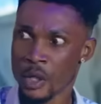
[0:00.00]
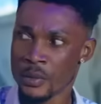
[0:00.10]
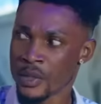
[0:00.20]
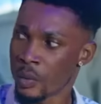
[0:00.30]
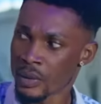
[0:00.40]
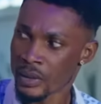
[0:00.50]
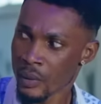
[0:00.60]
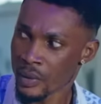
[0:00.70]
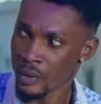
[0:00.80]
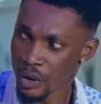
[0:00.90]
Yeah, she comes here once
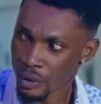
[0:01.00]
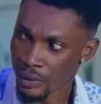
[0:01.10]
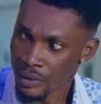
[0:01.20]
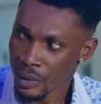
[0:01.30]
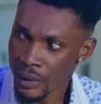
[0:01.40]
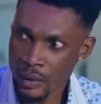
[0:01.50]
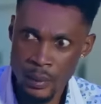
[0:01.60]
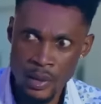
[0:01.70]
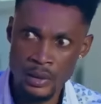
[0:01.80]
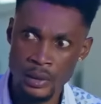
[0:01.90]
in a while to chill. That's all I know
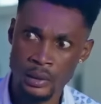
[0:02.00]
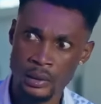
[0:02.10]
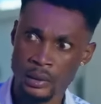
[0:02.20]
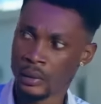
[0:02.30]
about her.